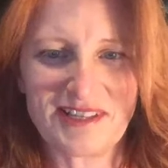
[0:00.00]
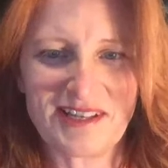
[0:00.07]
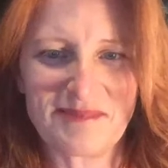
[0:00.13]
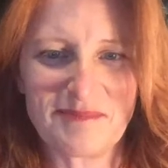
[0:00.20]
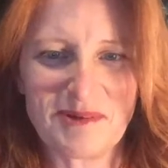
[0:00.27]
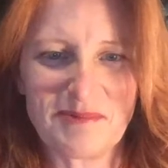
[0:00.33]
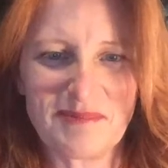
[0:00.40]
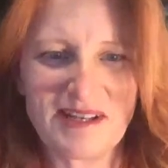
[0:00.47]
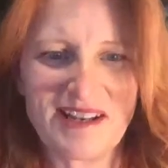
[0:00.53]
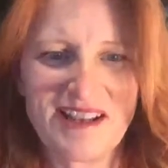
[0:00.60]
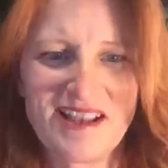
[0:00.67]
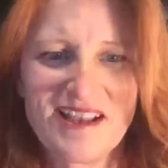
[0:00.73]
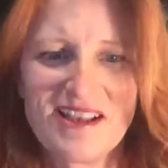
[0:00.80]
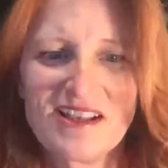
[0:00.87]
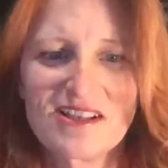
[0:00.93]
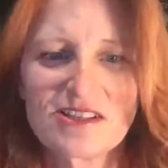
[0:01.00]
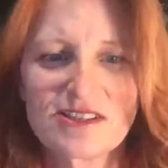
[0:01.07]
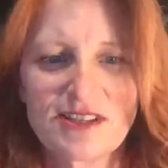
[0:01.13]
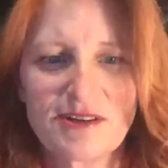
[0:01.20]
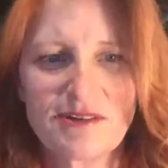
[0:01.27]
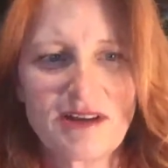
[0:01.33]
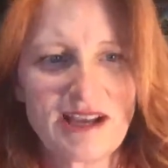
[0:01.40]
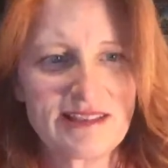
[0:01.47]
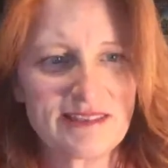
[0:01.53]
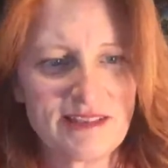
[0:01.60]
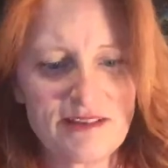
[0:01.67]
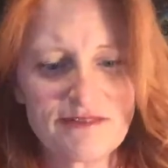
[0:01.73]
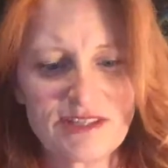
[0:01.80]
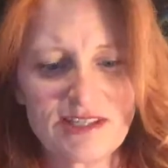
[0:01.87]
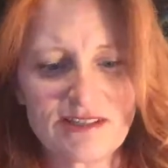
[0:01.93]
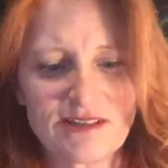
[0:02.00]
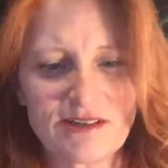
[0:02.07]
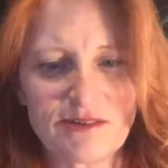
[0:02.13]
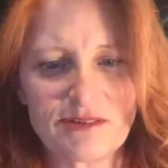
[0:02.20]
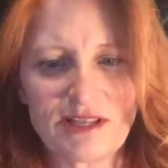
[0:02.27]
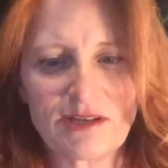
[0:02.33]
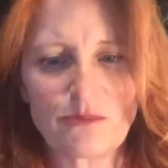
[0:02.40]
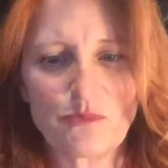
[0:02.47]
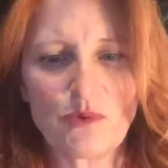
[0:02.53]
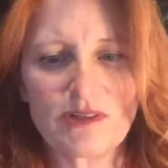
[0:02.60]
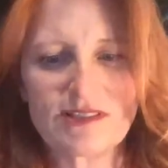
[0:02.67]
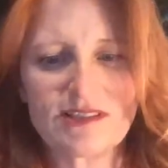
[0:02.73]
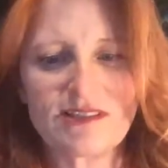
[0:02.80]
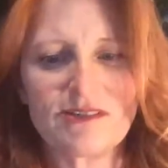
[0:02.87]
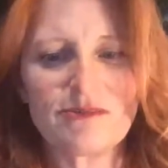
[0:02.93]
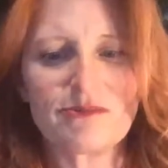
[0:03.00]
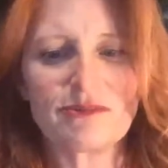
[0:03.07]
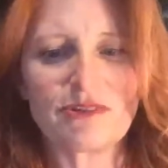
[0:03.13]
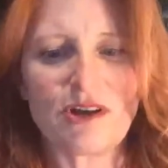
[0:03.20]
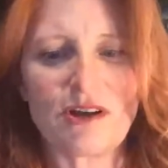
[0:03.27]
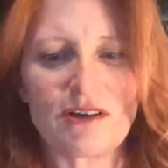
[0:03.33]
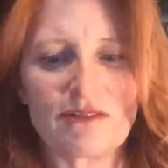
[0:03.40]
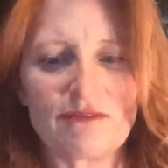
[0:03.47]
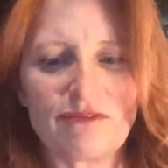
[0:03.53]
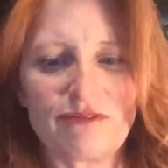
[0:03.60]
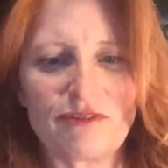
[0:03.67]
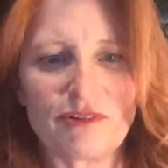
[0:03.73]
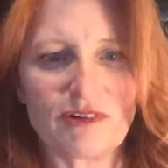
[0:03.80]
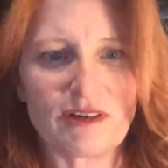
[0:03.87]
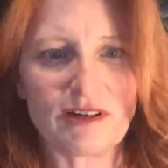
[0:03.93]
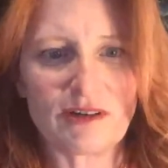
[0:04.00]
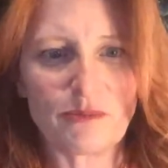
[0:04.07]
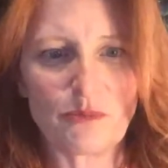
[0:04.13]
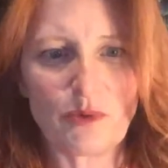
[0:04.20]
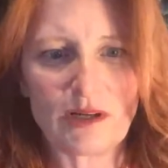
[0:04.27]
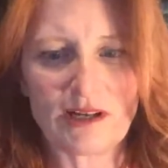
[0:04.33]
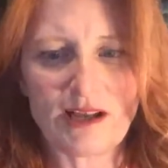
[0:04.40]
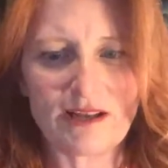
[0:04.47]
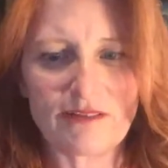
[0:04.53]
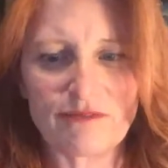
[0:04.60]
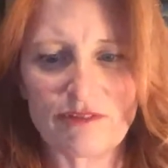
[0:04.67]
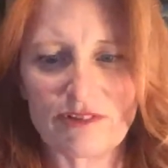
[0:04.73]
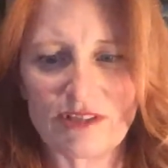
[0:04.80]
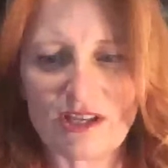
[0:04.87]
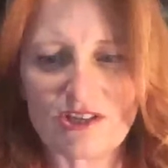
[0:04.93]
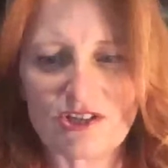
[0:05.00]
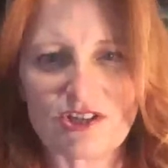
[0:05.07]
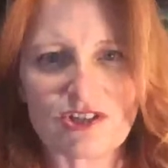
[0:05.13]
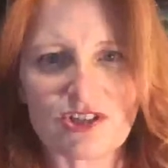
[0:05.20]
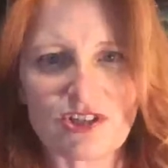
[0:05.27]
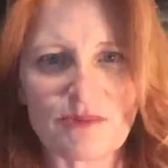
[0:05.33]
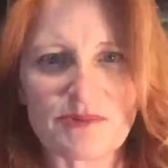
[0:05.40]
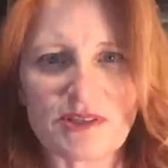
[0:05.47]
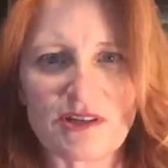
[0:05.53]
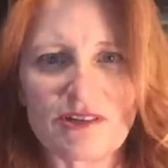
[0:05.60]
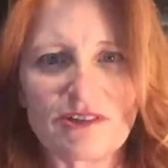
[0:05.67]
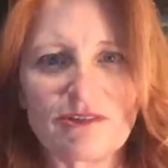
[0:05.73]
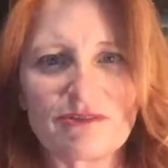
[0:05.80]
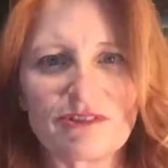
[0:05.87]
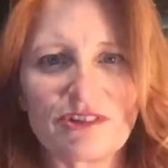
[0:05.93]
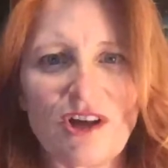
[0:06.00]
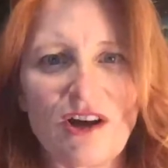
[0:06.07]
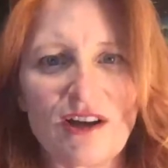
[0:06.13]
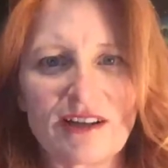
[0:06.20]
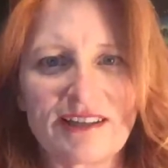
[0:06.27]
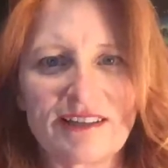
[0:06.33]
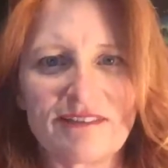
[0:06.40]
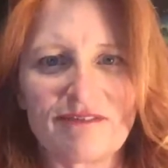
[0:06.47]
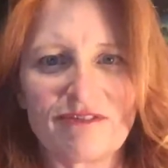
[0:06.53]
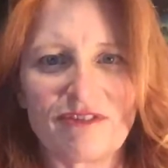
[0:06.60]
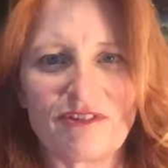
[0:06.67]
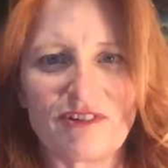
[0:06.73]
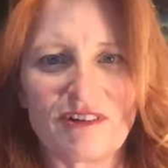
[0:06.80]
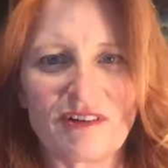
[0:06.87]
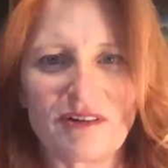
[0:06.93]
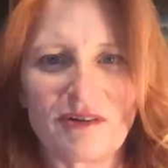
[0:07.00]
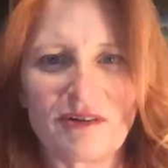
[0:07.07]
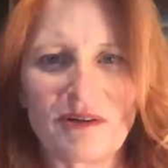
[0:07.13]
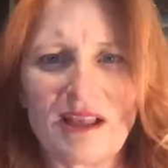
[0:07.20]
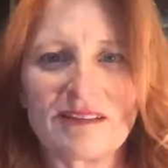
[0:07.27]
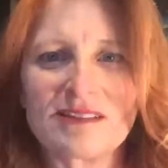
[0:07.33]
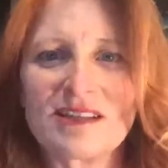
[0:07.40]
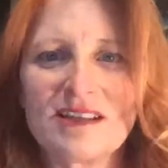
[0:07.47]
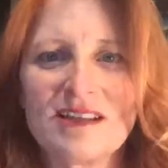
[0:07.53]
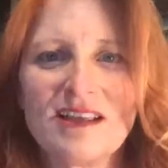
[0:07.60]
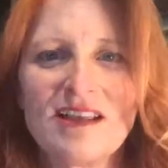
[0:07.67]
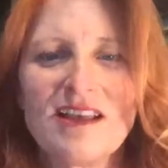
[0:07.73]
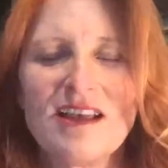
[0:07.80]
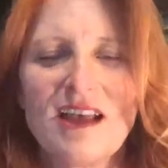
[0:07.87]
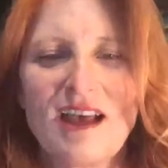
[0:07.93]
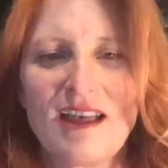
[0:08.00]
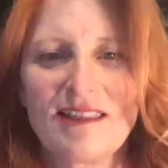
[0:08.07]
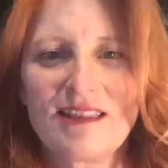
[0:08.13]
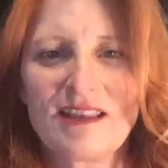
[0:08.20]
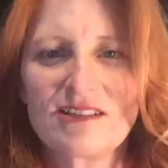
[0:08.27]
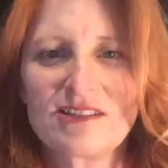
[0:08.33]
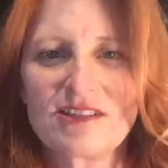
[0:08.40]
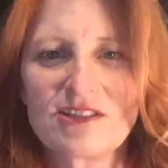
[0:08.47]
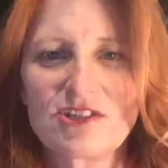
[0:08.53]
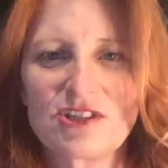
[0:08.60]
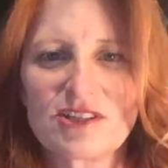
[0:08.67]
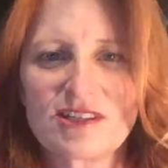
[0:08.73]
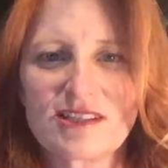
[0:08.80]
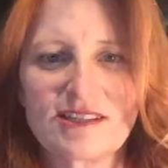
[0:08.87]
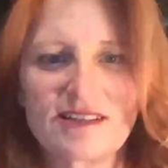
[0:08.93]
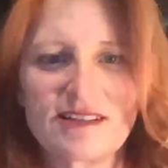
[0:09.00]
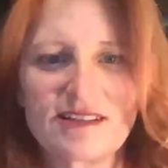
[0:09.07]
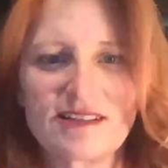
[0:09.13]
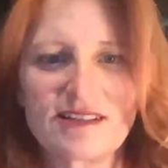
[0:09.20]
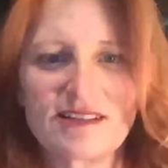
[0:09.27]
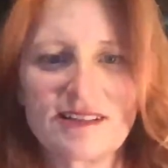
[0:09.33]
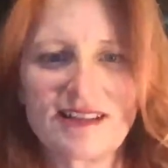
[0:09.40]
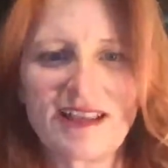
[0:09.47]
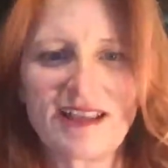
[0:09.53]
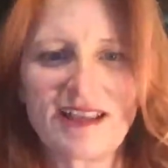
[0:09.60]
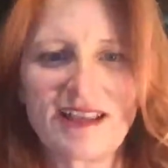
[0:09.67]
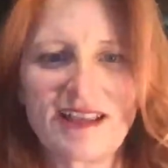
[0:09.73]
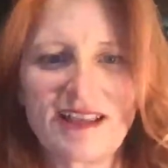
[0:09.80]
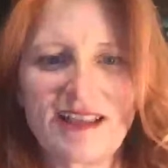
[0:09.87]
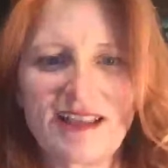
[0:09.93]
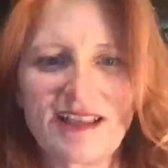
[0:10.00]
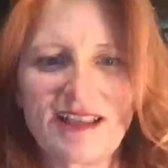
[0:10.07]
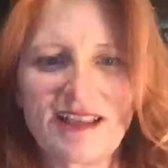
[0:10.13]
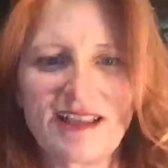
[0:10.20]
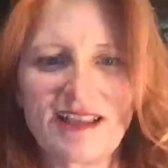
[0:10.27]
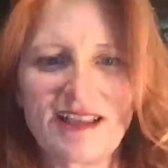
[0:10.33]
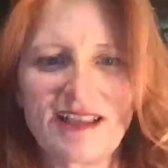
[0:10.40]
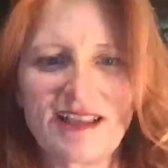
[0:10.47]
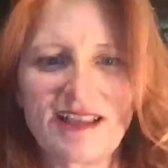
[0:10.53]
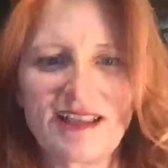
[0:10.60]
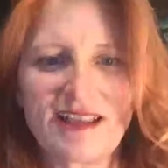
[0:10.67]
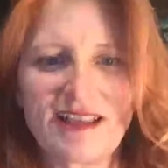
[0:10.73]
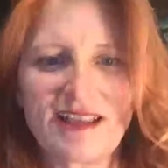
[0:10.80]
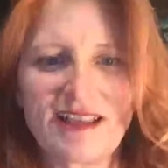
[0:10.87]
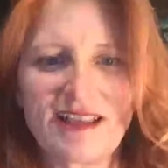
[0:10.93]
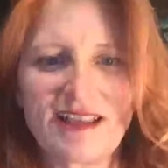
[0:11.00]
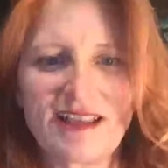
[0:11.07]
on a moment. So I'd love to know, like, what do you long for? What kind of relationships are you longing for? And then to just like pick out a song